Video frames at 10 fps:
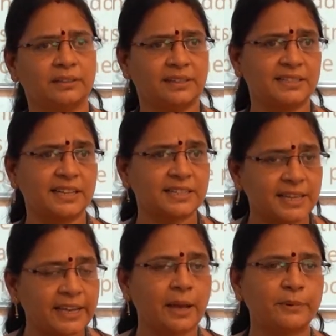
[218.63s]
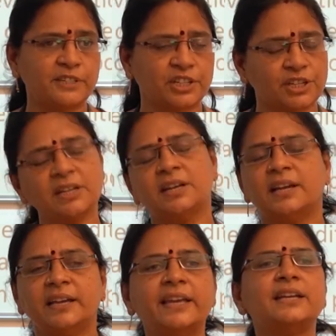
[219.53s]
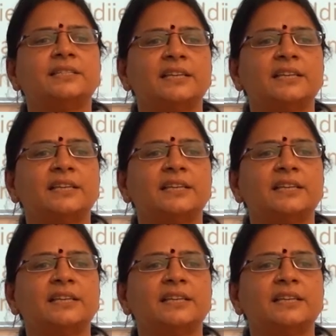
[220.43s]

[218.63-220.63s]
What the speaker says: Is there any appreciation? Yes,